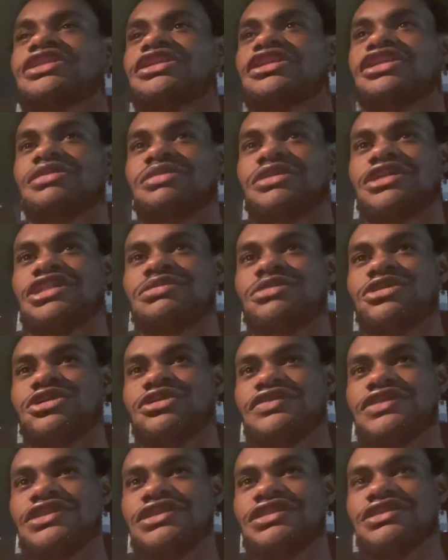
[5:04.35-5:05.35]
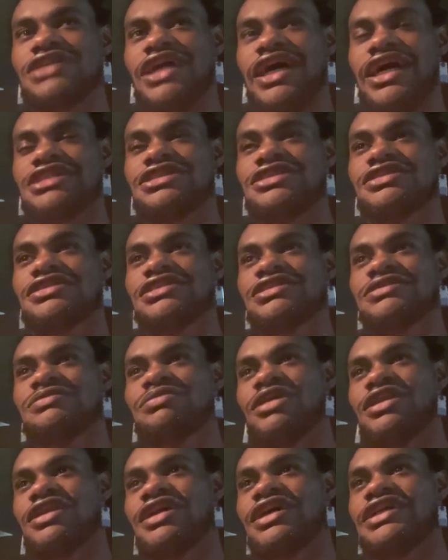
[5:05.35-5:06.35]
humorous movie actually,
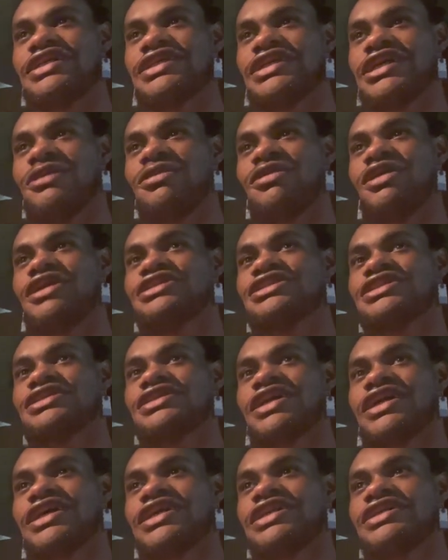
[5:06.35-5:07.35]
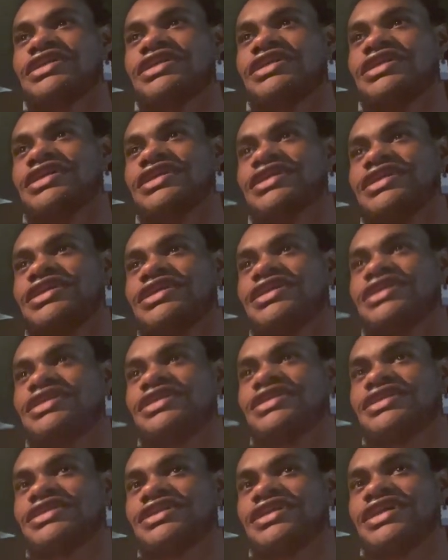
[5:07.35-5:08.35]
but like it wasn't like
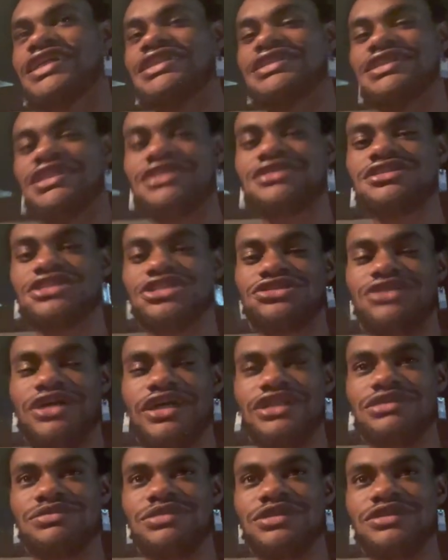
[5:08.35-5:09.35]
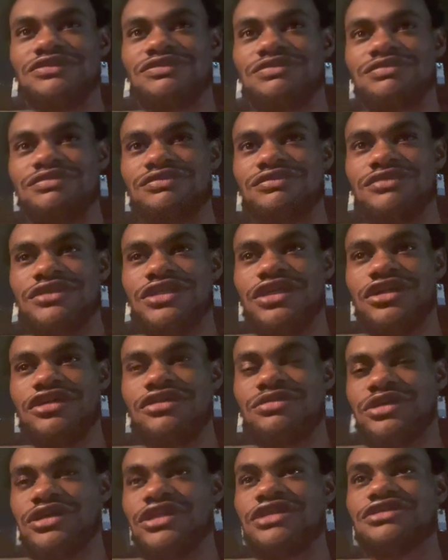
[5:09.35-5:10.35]
intensely trying to be
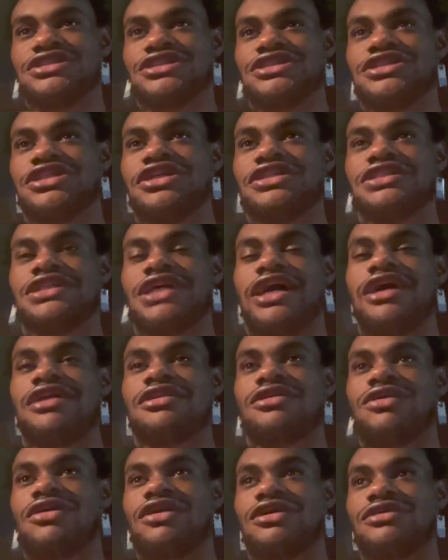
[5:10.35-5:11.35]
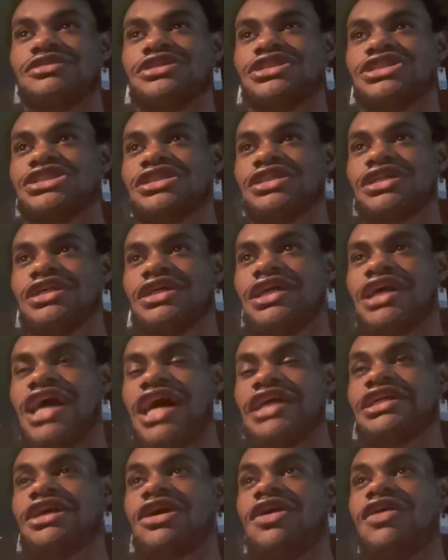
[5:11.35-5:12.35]
humor. It was just good dialogue, which
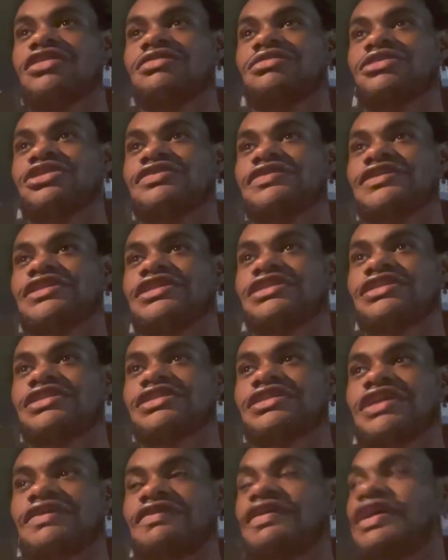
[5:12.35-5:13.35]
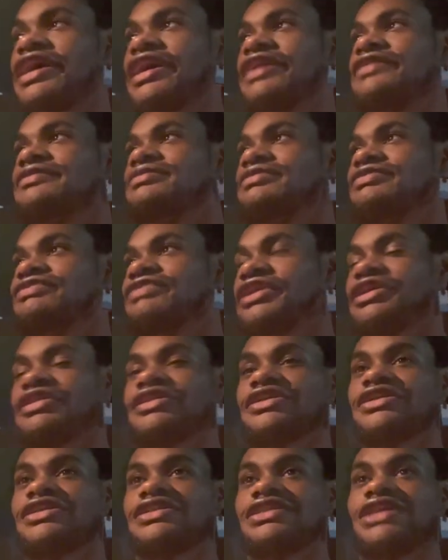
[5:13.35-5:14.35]
I think all the movies have had
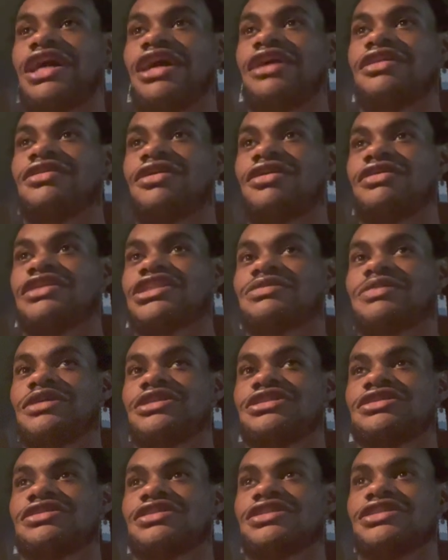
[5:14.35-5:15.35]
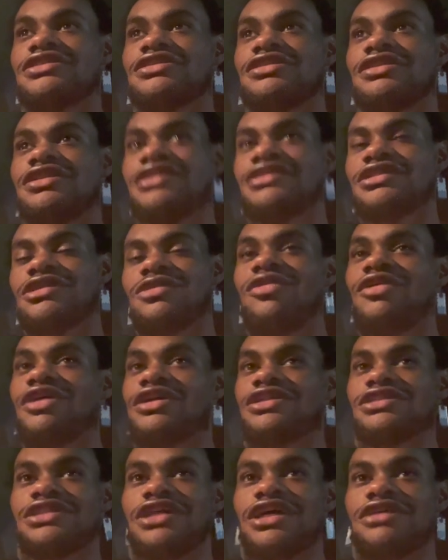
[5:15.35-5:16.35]
fairly good dialogue, especially the
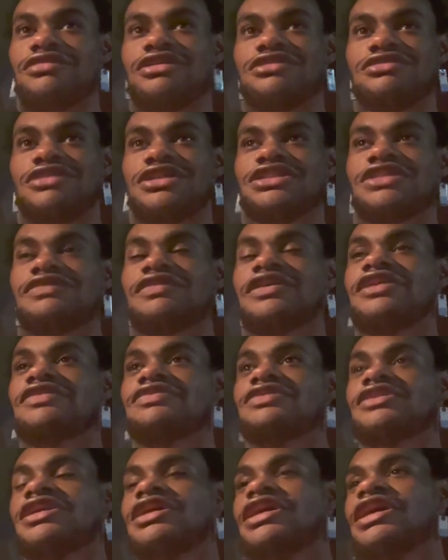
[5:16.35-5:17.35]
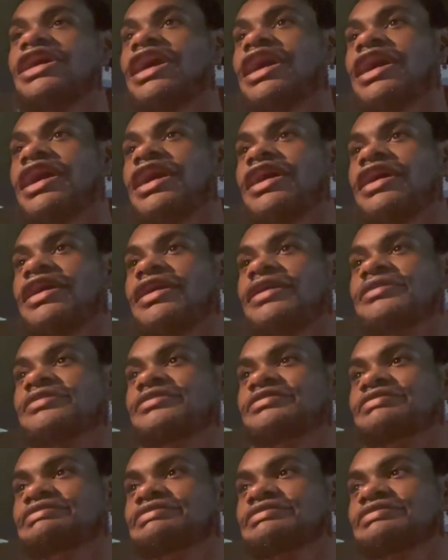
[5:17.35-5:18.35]
ones not Resurrection of F. Um,